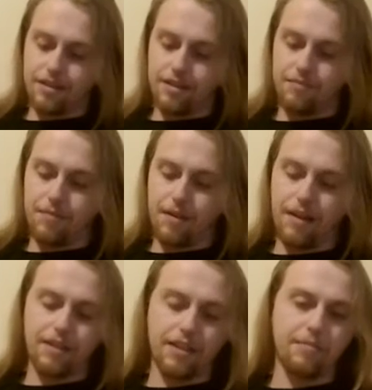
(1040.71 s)

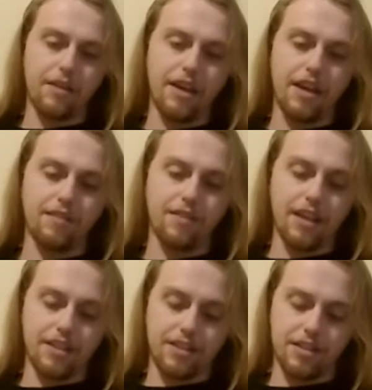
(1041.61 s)
the behavior,
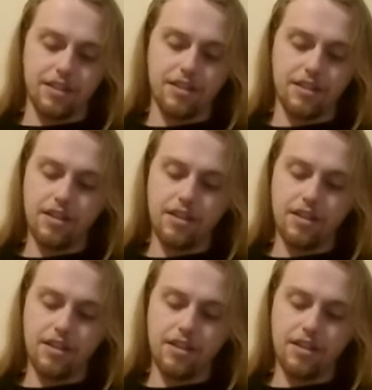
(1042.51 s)
that's just,